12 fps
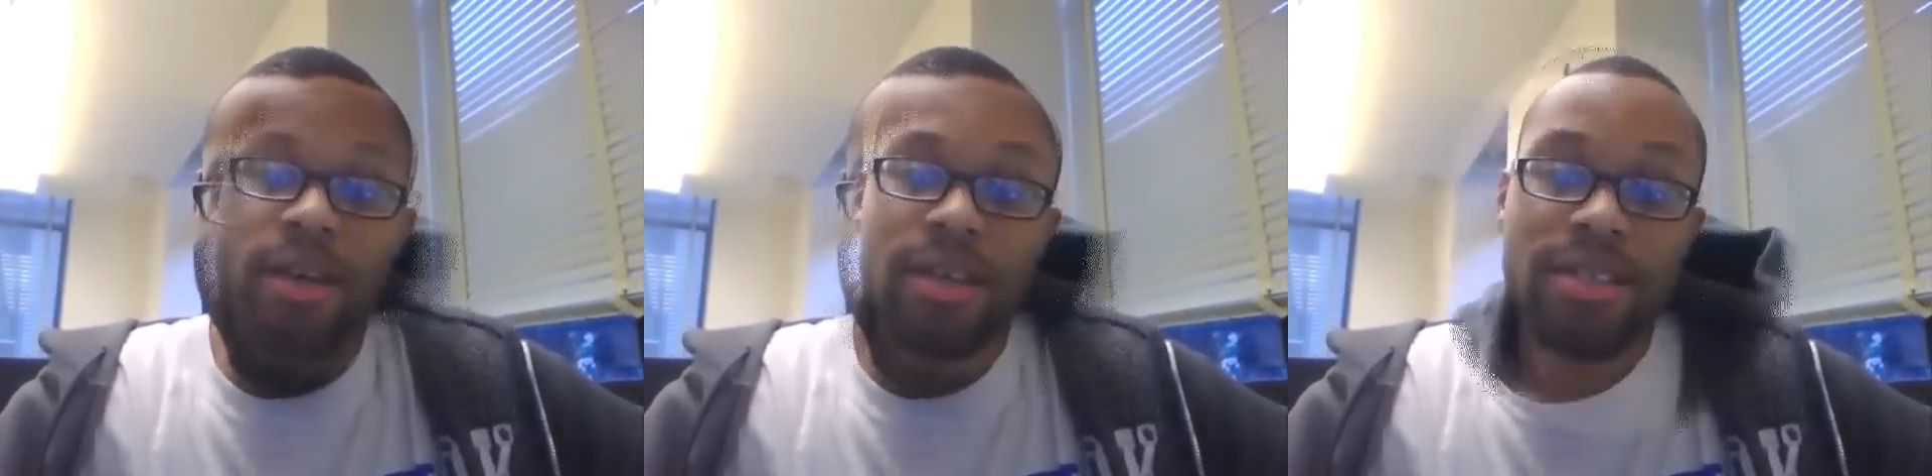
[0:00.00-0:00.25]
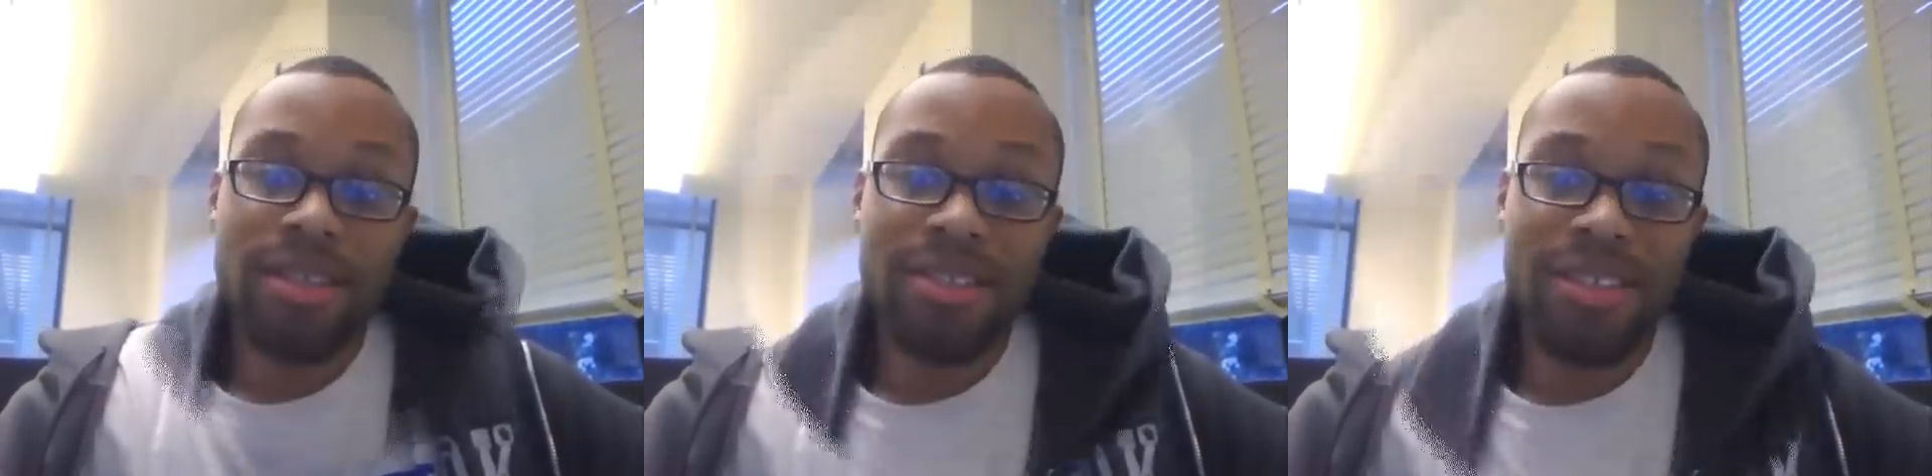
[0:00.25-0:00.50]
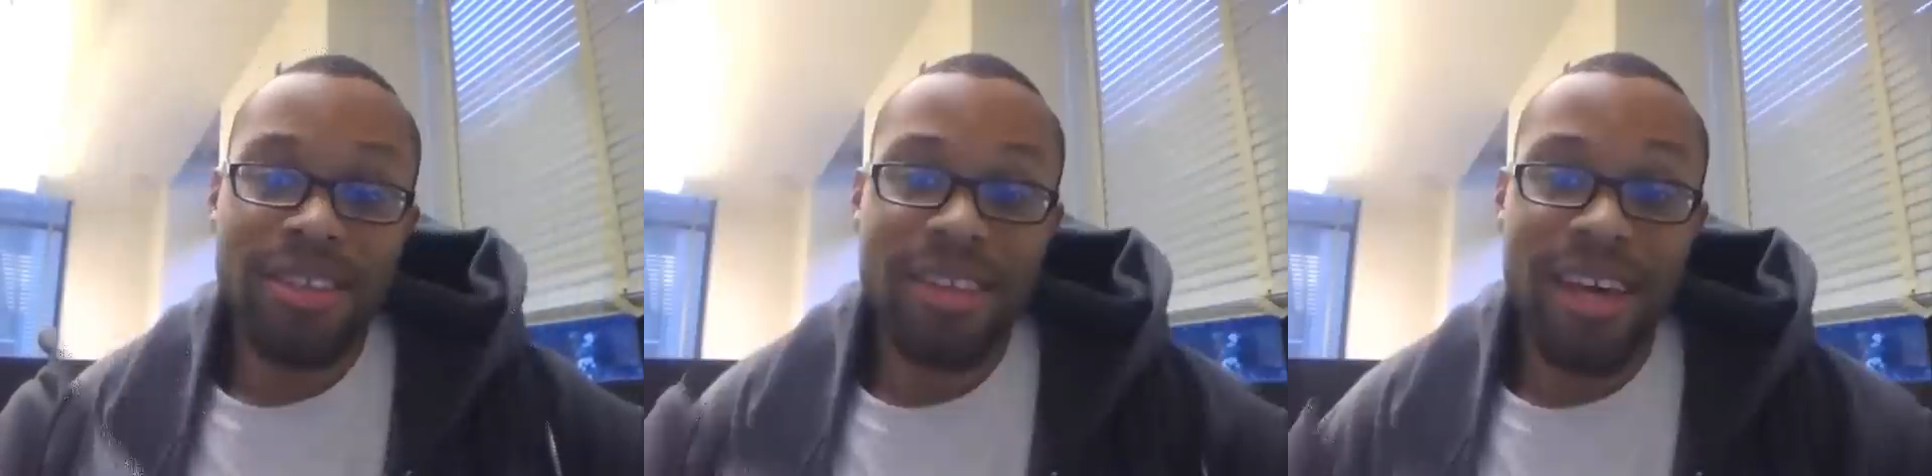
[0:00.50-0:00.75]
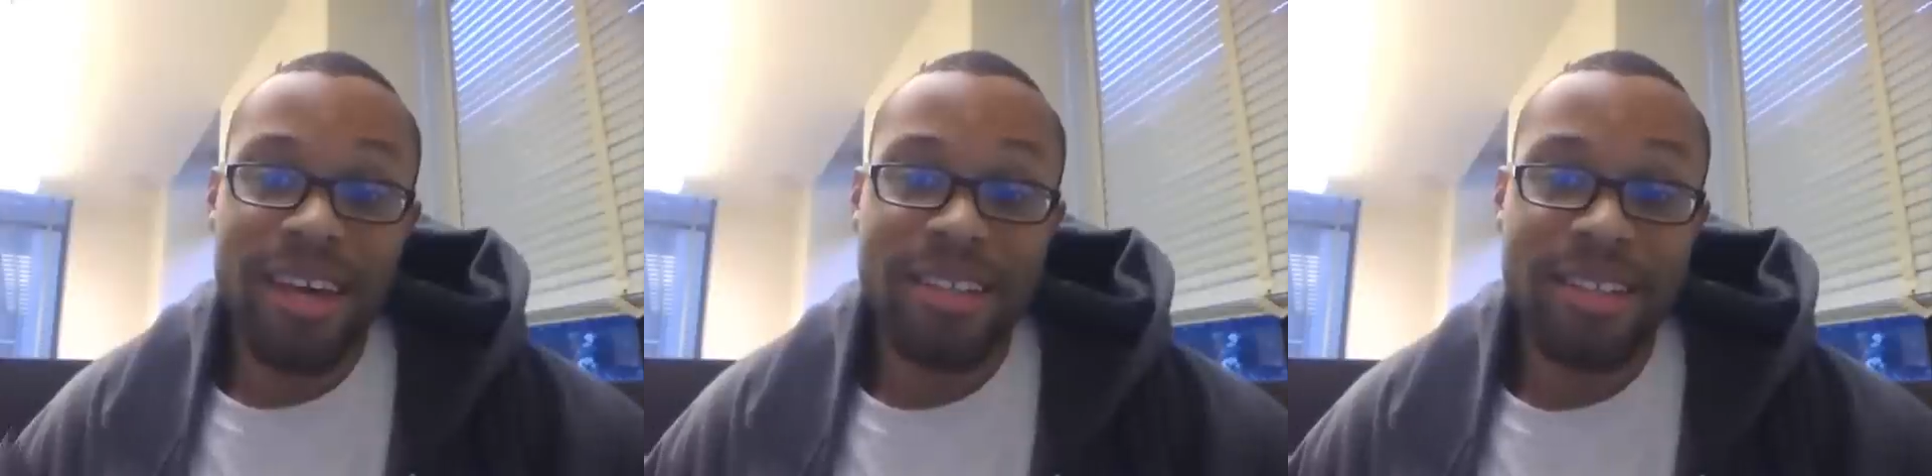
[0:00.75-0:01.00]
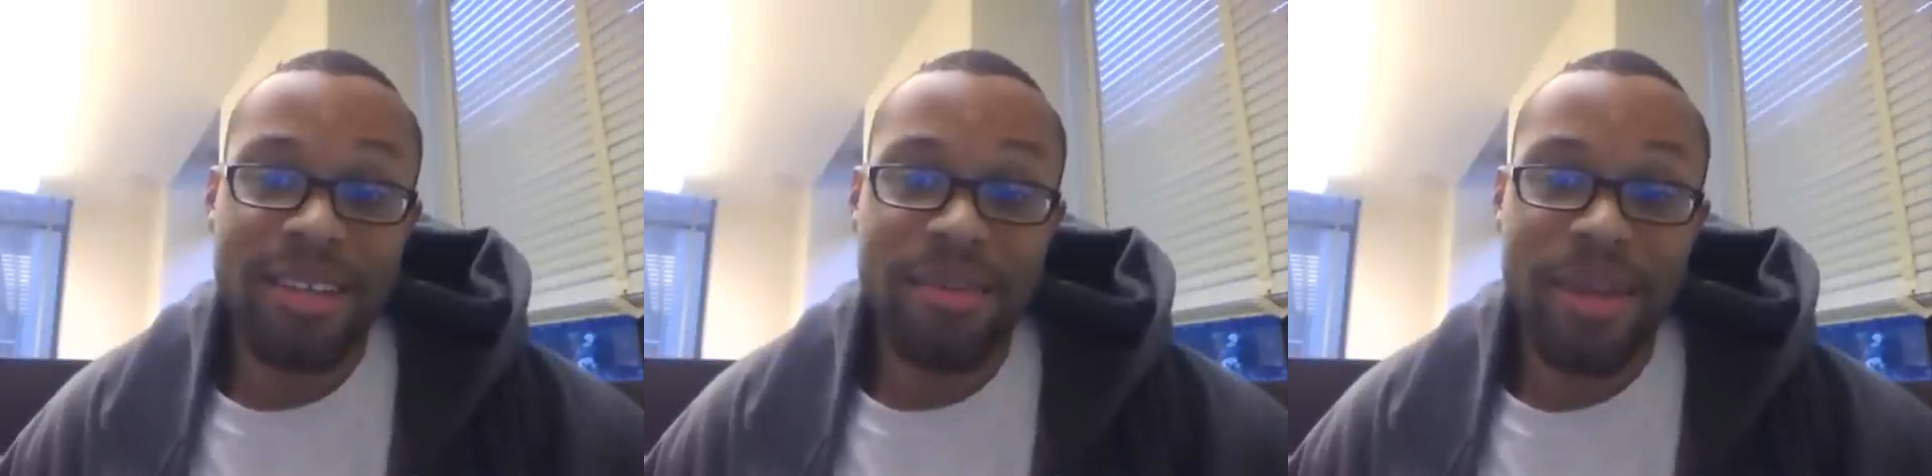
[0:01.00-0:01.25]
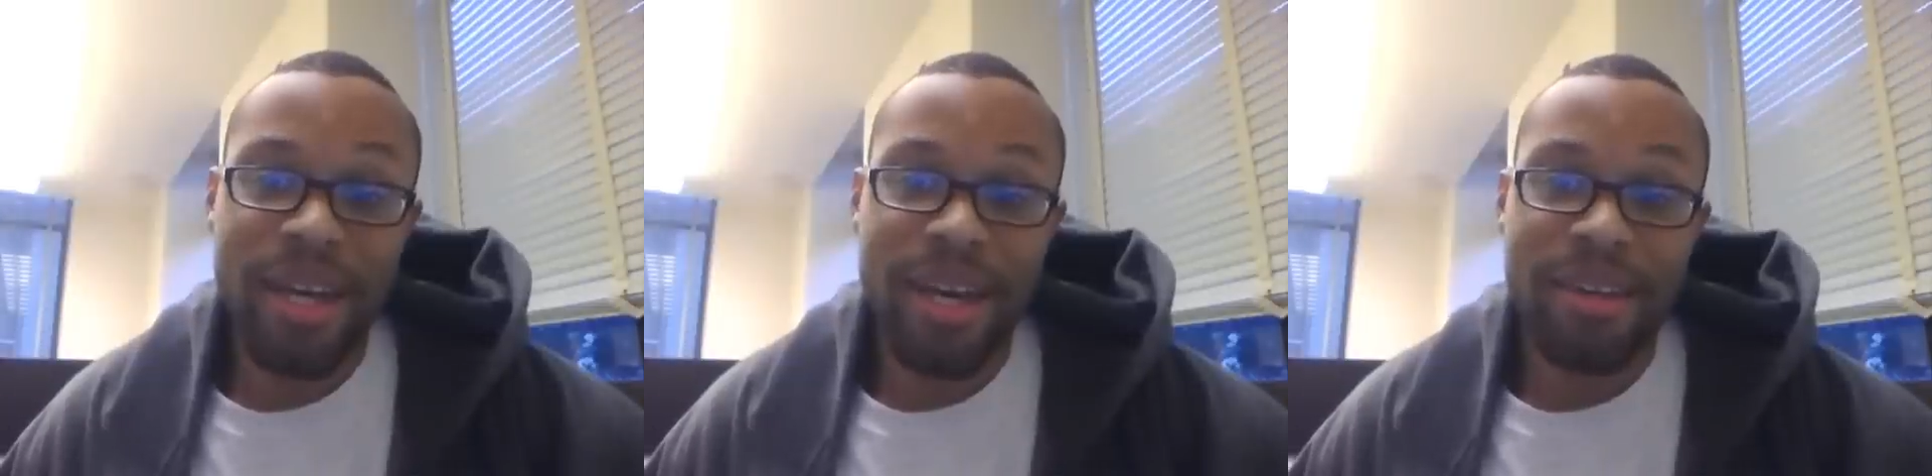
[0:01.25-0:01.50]
Essentially, the idea
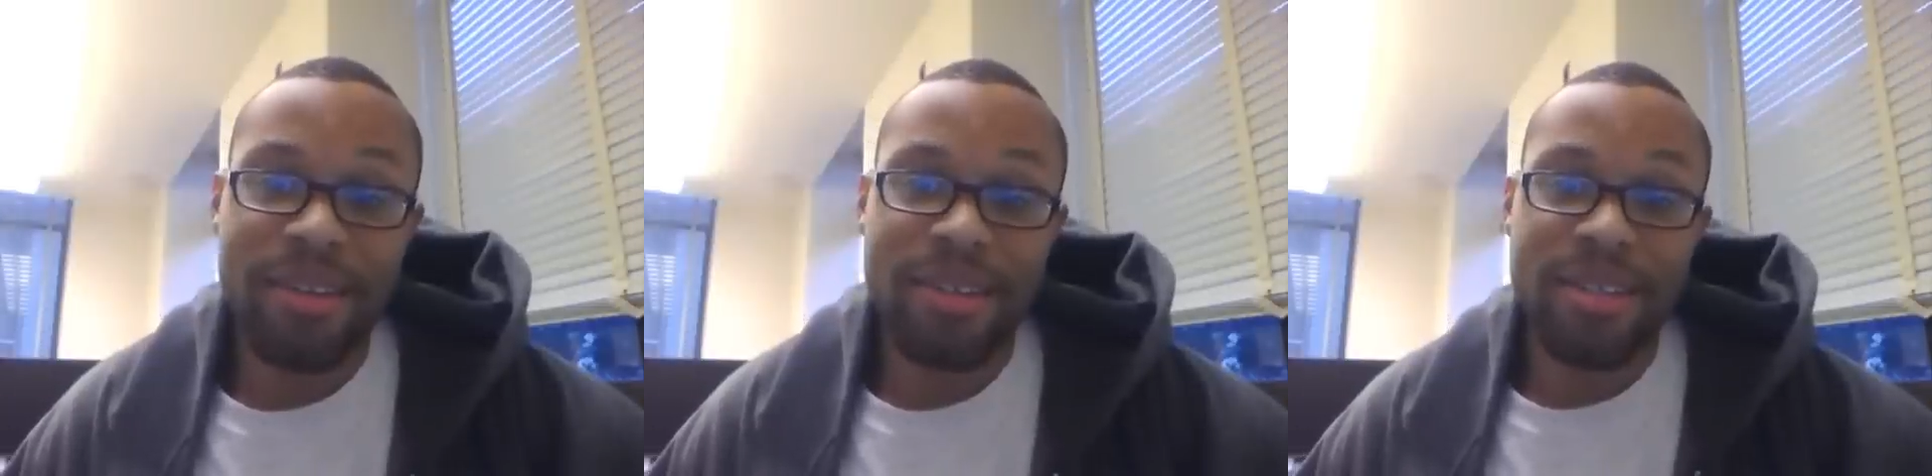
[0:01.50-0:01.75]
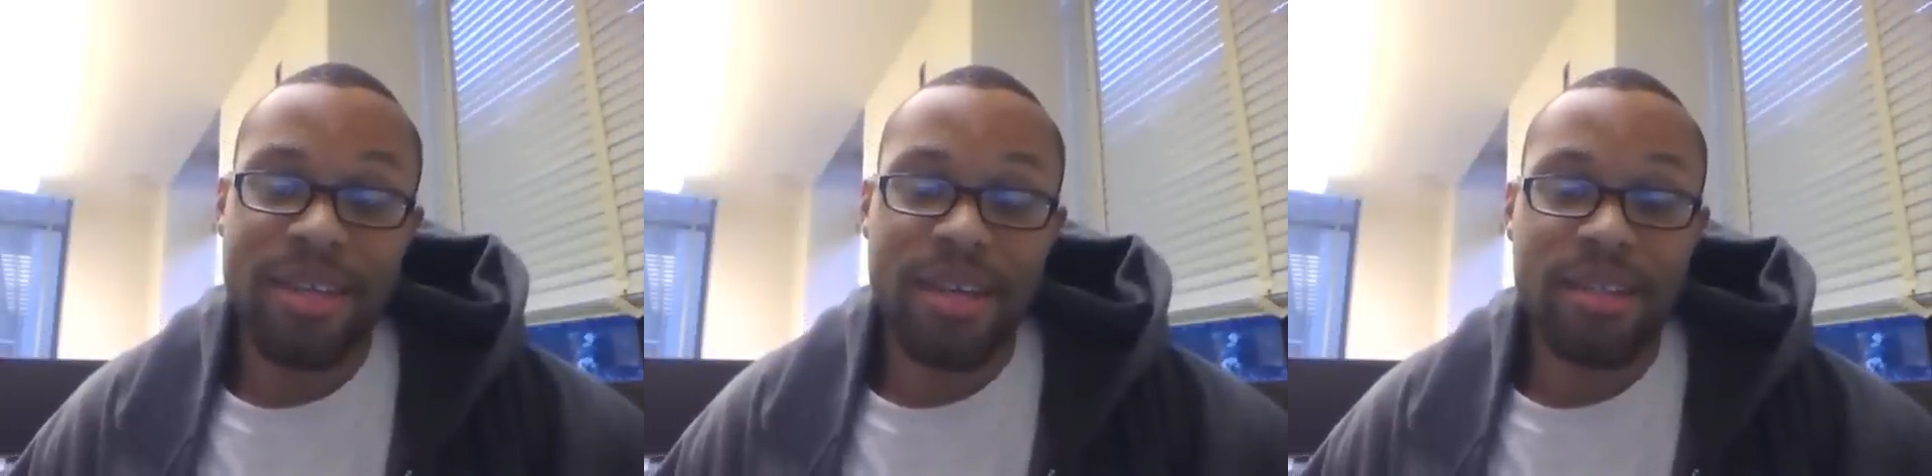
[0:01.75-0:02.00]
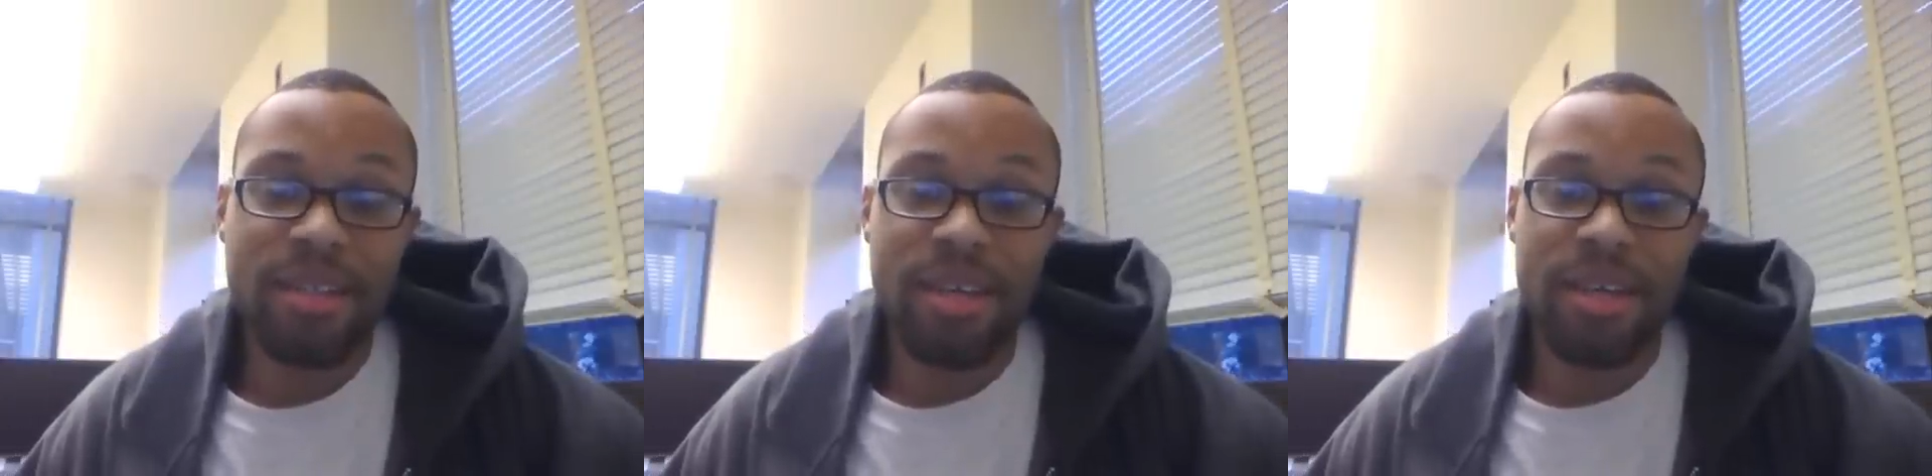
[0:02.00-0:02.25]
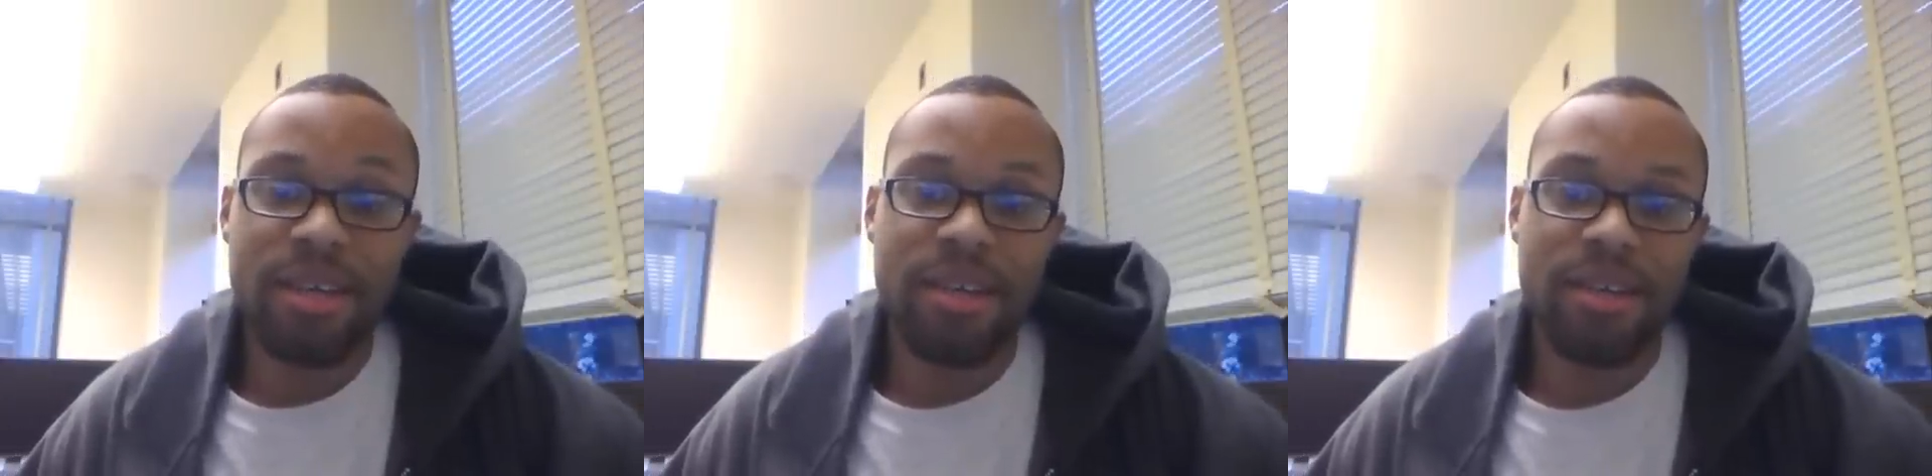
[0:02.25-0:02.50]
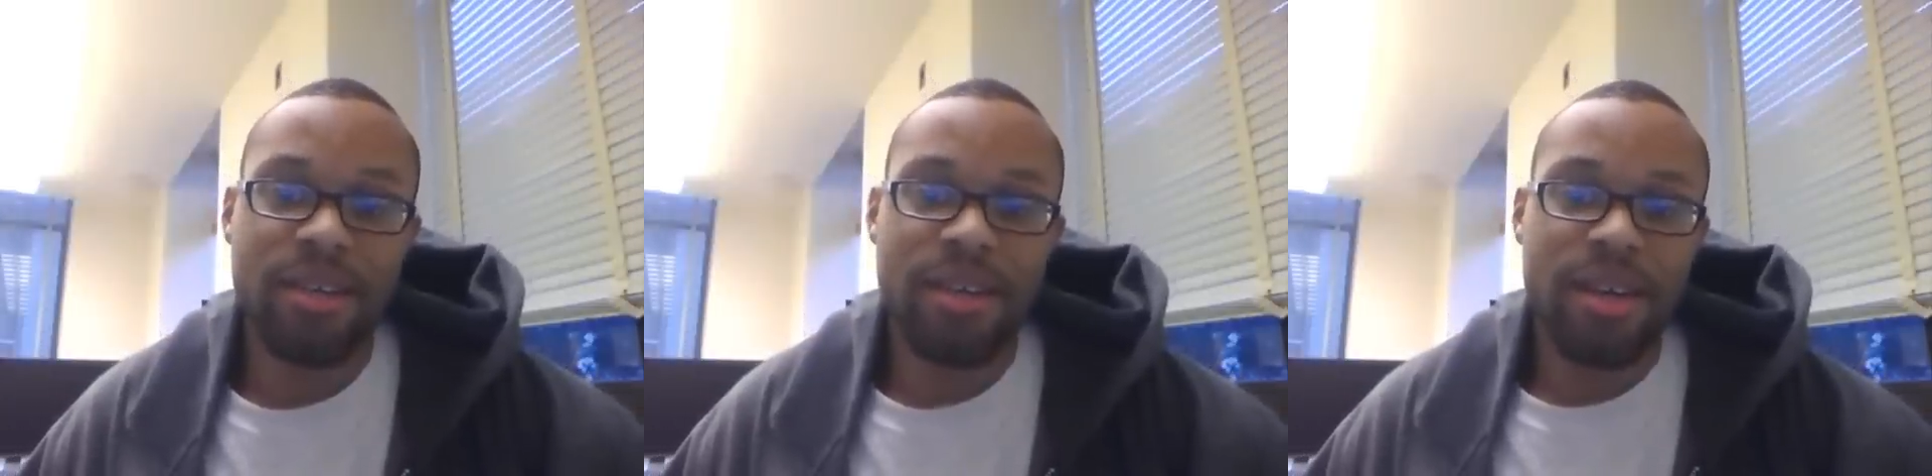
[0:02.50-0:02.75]
behind this technique